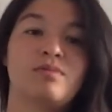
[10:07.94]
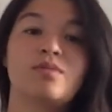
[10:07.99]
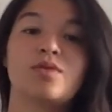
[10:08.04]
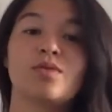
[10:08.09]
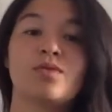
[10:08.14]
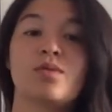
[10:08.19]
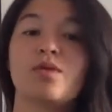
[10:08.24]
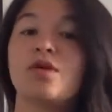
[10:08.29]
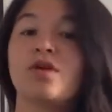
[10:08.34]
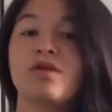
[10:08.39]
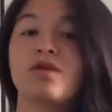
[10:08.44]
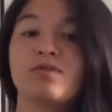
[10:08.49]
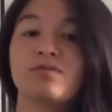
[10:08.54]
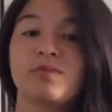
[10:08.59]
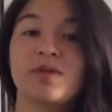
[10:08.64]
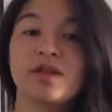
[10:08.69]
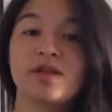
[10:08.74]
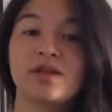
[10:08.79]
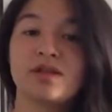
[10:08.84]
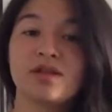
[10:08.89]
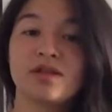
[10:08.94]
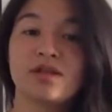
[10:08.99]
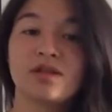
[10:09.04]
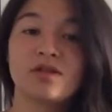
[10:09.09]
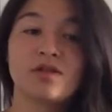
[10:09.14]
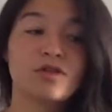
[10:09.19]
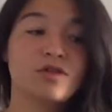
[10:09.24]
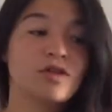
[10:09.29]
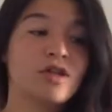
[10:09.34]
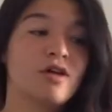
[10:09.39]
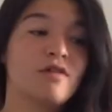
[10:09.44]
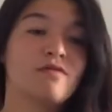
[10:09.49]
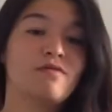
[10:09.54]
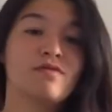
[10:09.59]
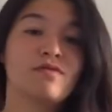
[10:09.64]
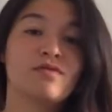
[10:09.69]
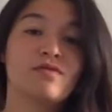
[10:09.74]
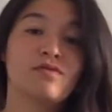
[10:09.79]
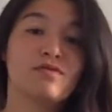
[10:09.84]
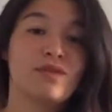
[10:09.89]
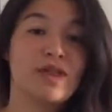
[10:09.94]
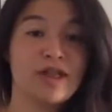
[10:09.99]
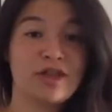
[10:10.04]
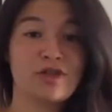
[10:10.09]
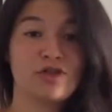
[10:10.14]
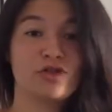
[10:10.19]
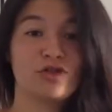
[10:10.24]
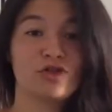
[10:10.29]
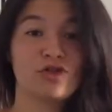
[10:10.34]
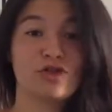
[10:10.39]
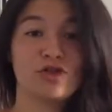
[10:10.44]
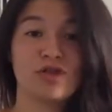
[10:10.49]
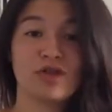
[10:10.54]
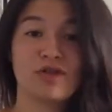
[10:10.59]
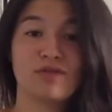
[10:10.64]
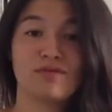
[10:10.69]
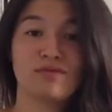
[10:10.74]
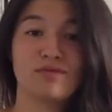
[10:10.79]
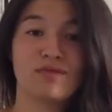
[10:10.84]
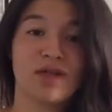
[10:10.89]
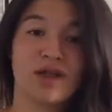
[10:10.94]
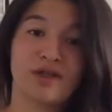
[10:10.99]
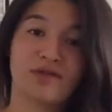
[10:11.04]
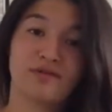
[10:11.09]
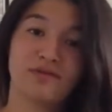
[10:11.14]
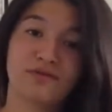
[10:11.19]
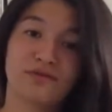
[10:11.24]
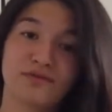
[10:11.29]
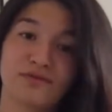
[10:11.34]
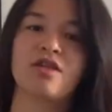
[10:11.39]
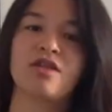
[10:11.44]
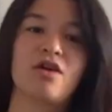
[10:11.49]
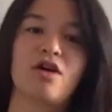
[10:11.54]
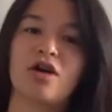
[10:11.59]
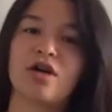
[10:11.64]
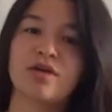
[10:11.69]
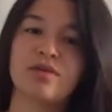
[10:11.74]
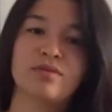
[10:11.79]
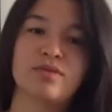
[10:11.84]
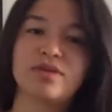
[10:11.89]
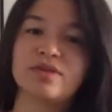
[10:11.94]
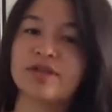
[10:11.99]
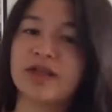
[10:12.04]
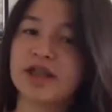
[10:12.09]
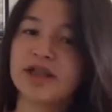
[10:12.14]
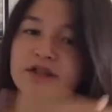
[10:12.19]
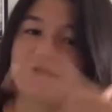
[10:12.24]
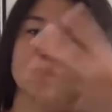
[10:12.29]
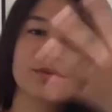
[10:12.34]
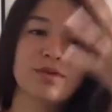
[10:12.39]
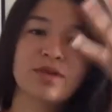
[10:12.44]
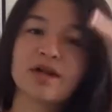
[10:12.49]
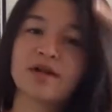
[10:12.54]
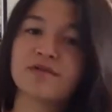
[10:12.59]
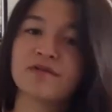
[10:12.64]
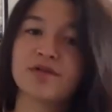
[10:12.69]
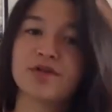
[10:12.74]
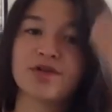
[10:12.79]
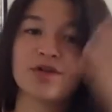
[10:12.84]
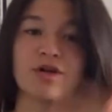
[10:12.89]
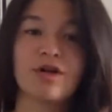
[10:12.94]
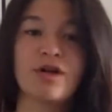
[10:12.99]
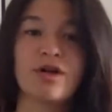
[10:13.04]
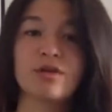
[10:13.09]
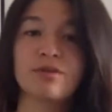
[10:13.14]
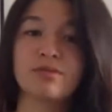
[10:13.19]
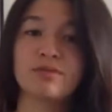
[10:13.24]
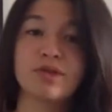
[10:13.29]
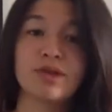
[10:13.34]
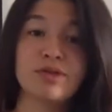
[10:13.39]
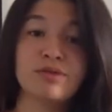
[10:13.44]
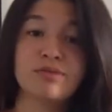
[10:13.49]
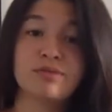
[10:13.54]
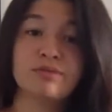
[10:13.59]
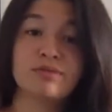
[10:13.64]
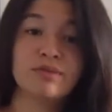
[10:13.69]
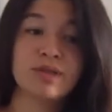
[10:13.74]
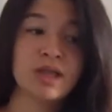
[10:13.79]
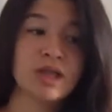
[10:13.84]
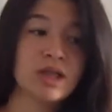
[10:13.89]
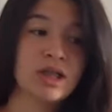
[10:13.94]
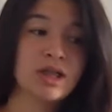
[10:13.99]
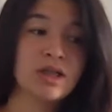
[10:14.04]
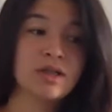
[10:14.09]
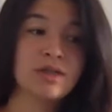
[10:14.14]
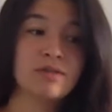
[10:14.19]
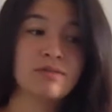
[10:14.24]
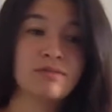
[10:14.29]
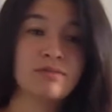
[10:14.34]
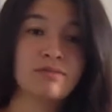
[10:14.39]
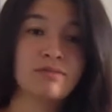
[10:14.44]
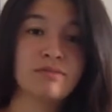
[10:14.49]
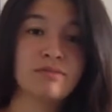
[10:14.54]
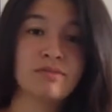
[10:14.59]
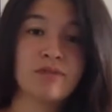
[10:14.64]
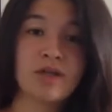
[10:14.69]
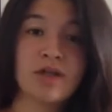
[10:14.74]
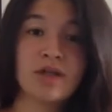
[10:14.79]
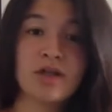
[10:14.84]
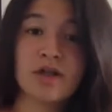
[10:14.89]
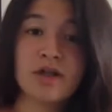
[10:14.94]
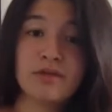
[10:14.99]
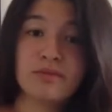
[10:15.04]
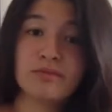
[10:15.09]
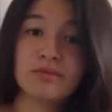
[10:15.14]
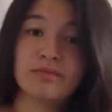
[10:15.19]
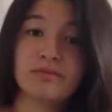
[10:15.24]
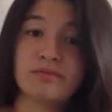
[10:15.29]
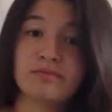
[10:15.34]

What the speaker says: the world, basically. To love nature, to love life. The heart will take you wherever your heart will want to go.